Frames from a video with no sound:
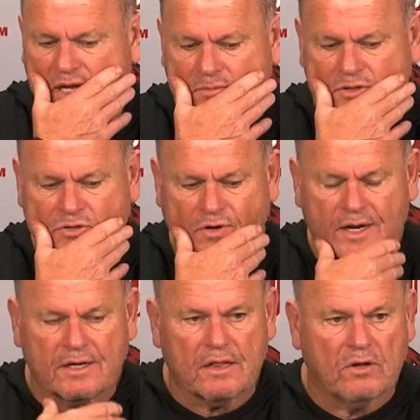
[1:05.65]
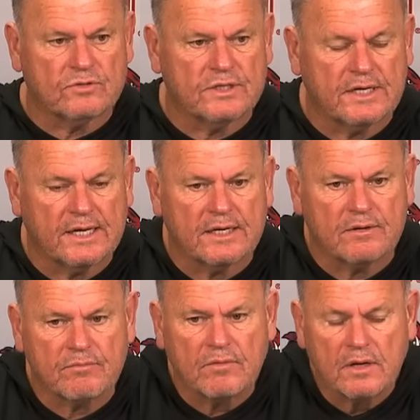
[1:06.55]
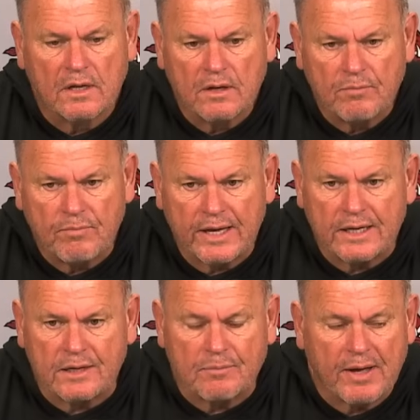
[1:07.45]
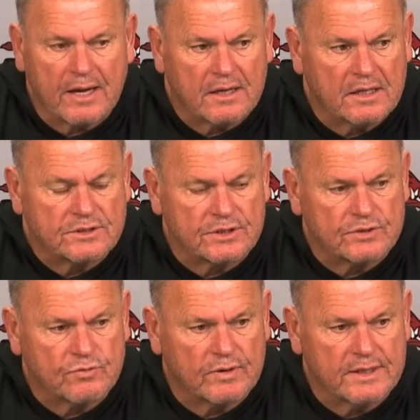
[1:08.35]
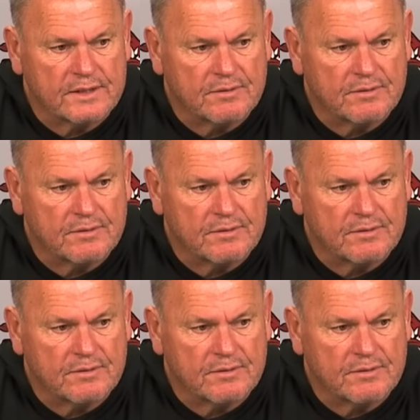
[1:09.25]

I'm just trying to close it in and making it about us this week.